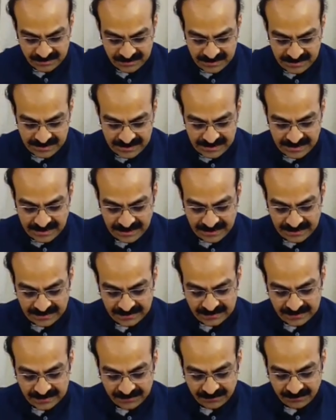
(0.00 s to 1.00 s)
And
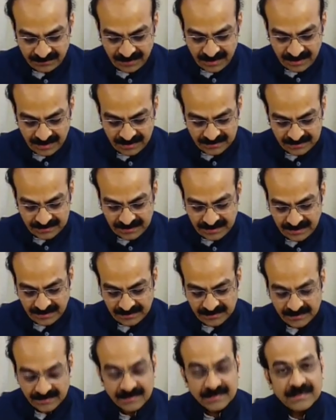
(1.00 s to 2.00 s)
okay. the flowers and
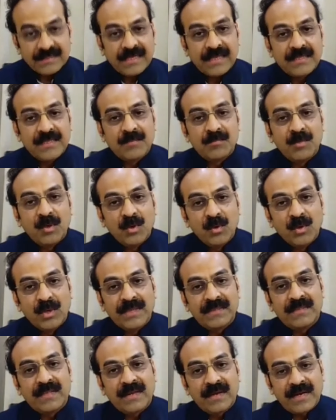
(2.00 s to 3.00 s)
the and the blue and the
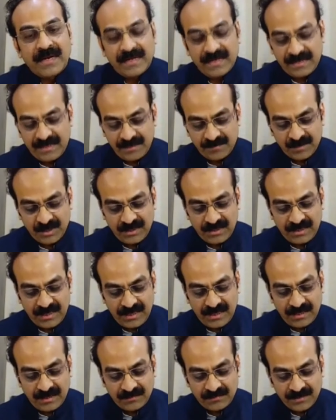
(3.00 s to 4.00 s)
red enamel are
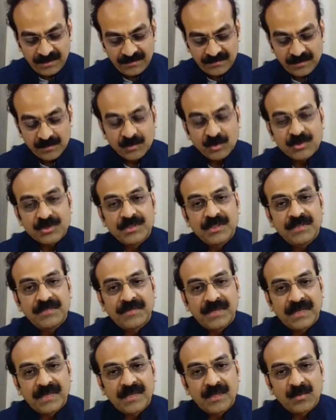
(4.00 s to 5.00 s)
one of the most
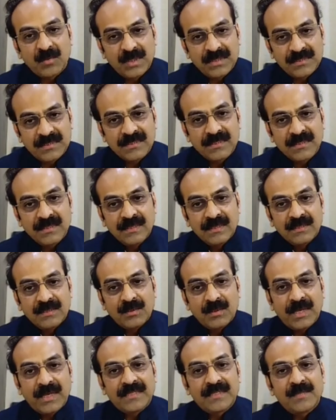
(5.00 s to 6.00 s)
difficult ones to
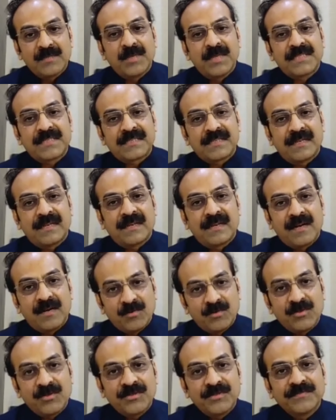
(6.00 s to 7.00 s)
get the best yes. color out.
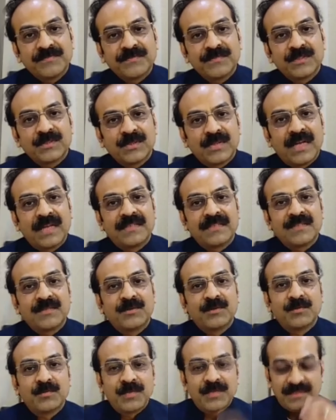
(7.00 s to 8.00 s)
So that is a good
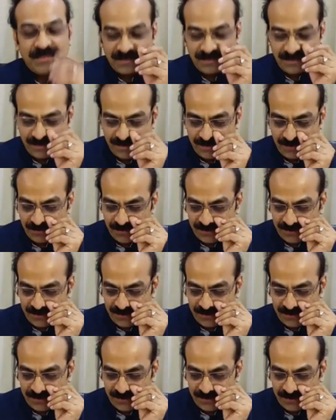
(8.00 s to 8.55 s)
piece, anyways.